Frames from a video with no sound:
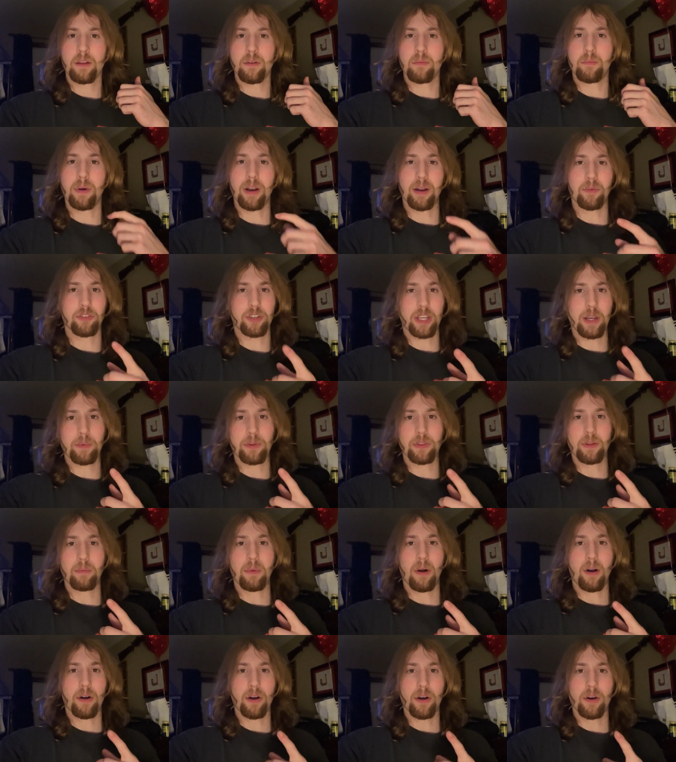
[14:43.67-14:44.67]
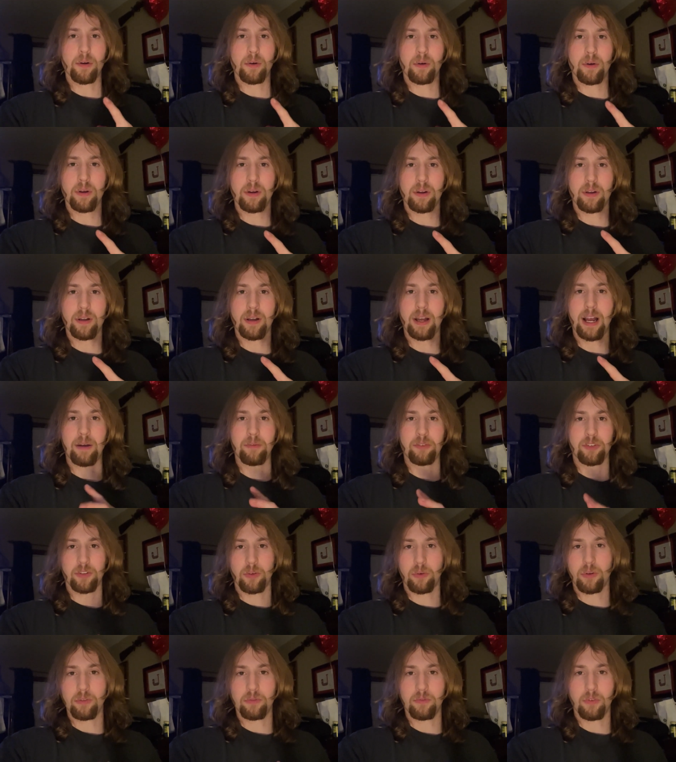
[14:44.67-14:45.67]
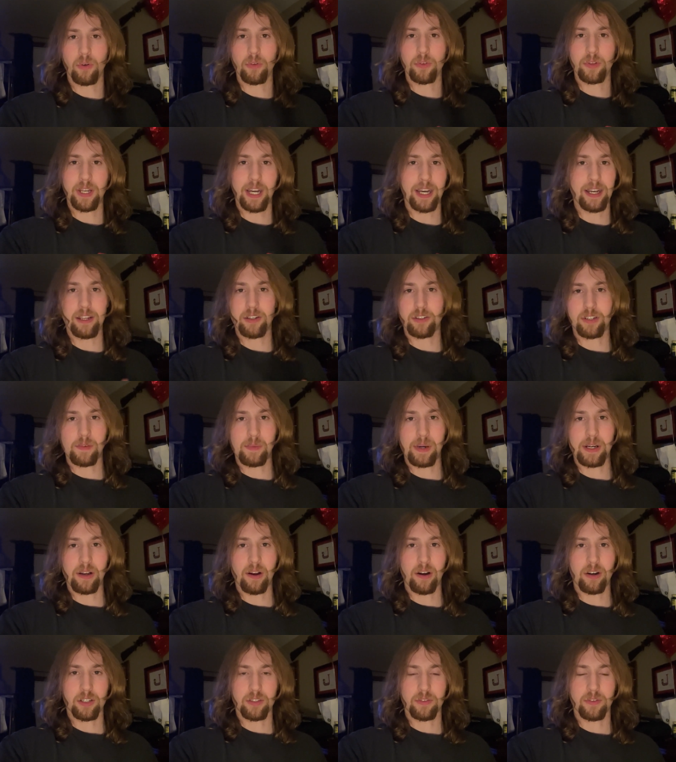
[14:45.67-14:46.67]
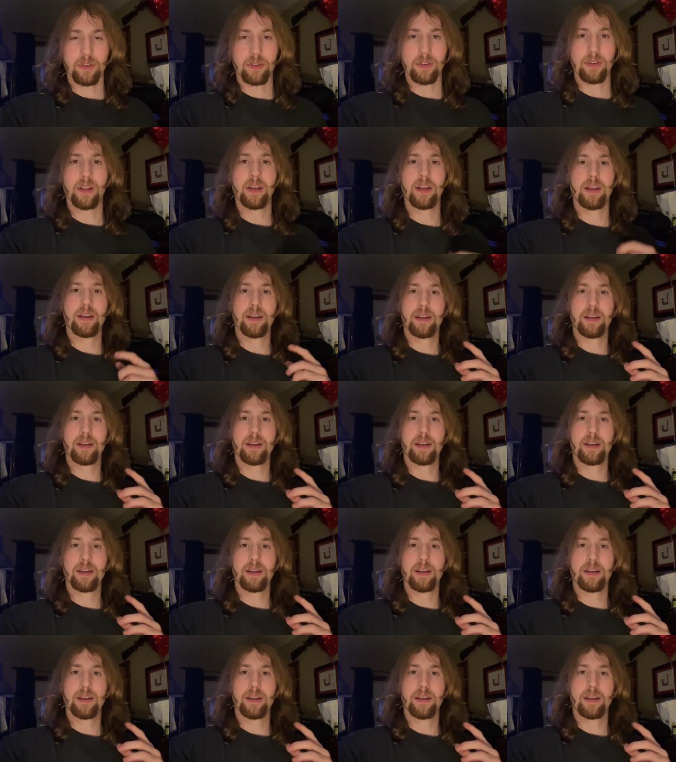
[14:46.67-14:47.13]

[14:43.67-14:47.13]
But I'm skipping tomorrow. I'm still in Fulton. I didn't drop out of Oxford.